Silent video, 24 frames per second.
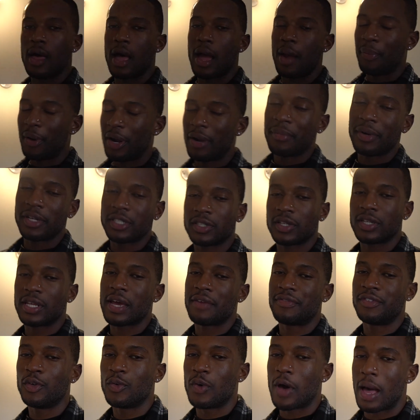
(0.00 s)
I pretty much only
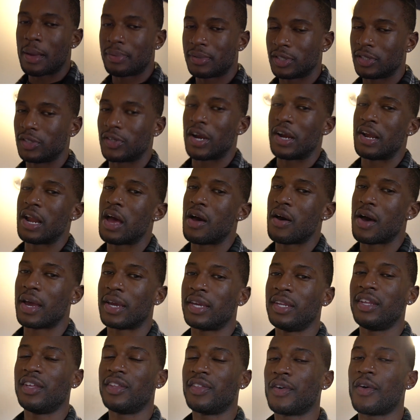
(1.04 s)
have 2 options right now. I
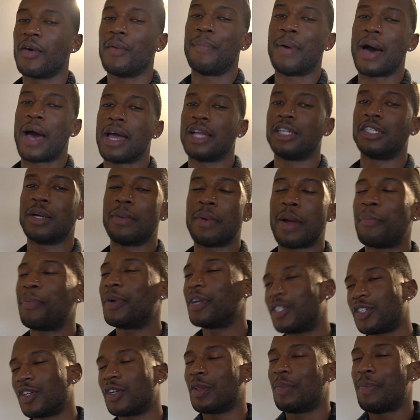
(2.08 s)
can either go buy a jump. I'm
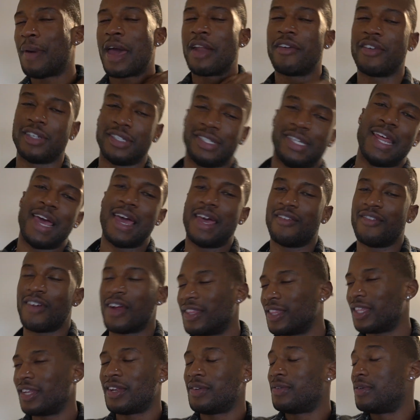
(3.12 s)
pretty sure the battery's dead,
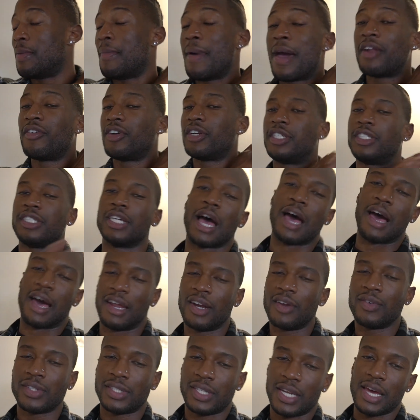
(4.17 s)
right? The battery's shot. I
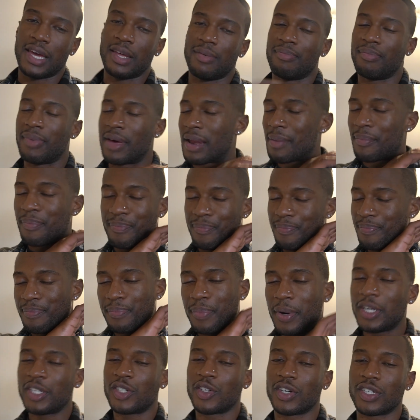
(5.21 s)
know it's dead, but I'm
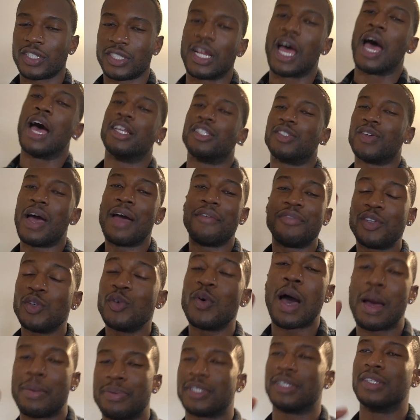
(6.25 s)
pretty sure it's shot. So I have 2
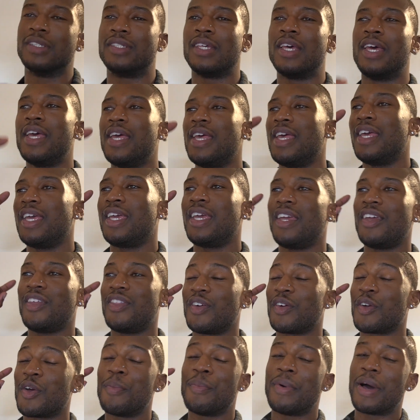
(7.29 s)
options.
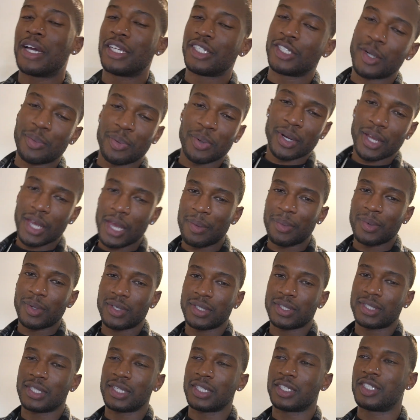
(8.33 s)
either go buy jumper
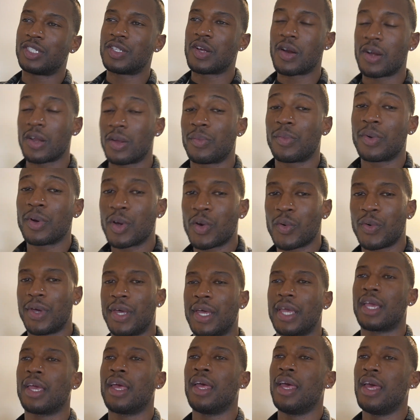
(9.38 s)
cables to start it real
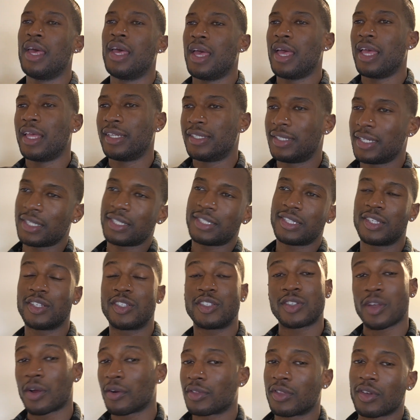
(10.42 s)
quick, just to
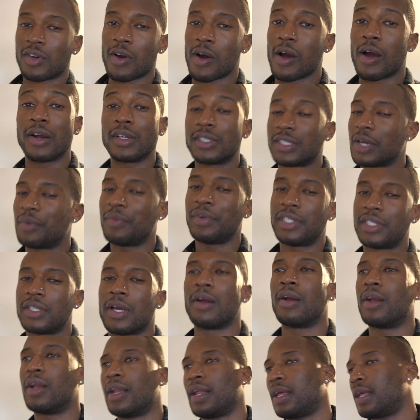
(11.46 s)
start the car, say we
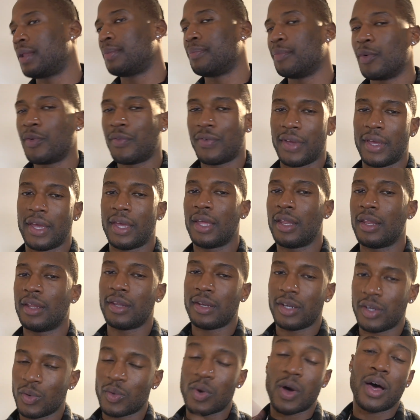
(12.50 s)
started it, move
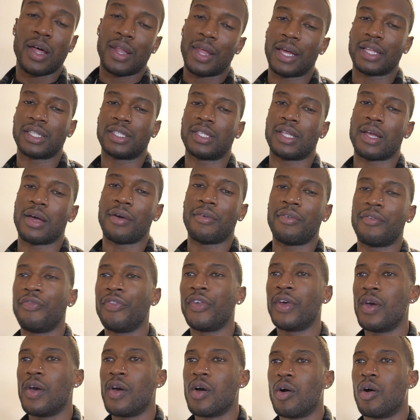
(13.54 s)
it, do all that stuff.
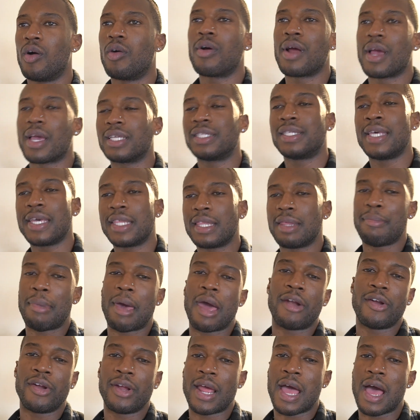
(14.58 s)
Or I could take the
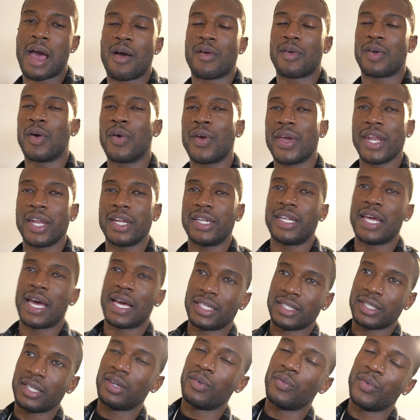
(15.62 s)
battery out, go get it
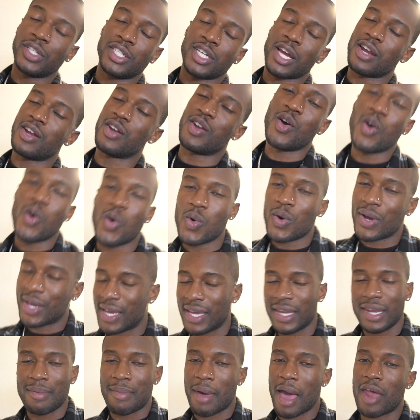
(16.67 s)
tested, in which I know
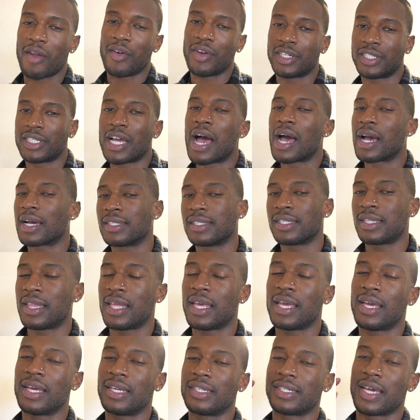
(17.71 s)
again the battery is shot. Because the
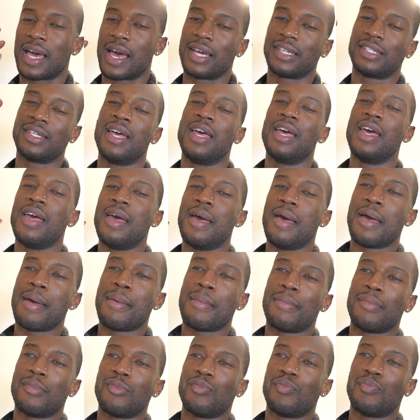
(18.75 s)
thing is, guys,
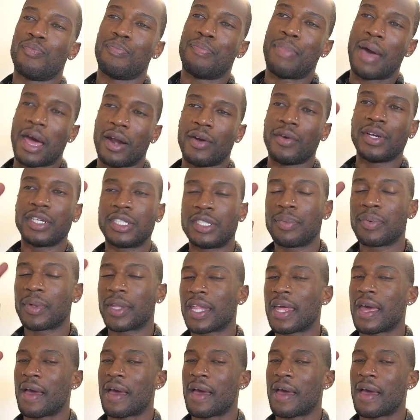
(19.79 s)
batteries typically